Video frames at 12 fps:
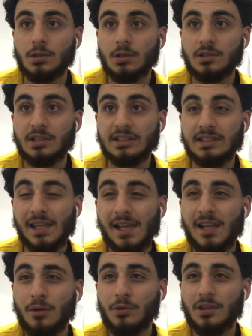To
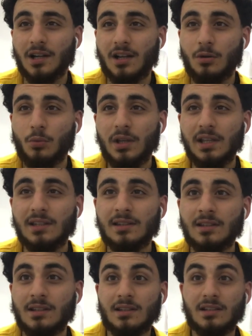Stegen with like a
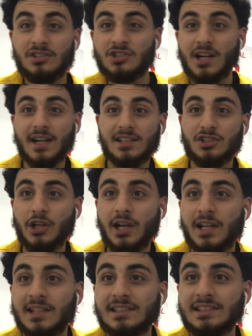weird... Trying to
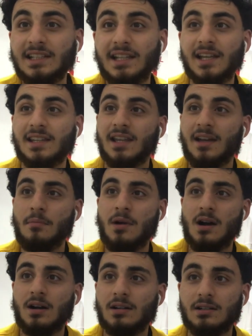trick Insigne there,
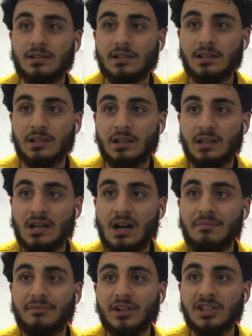but...
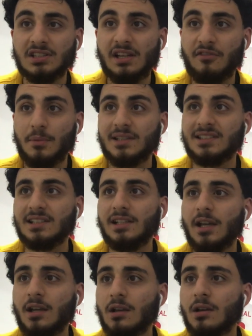Can't finish there from
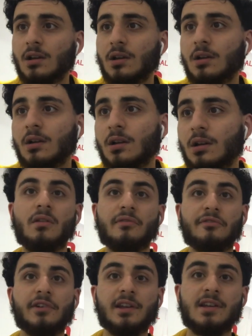Insigne.
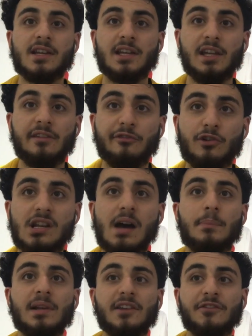Free kick here for
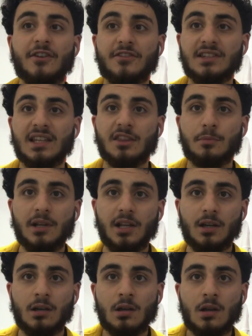Napoli. 50th
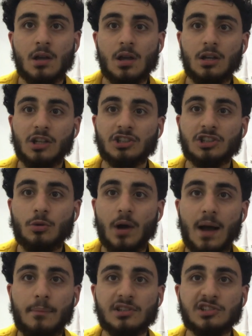minute. Let's see what
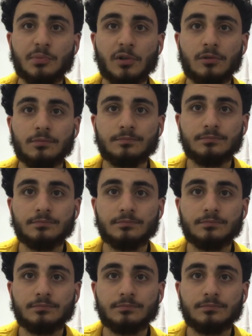happens, bro.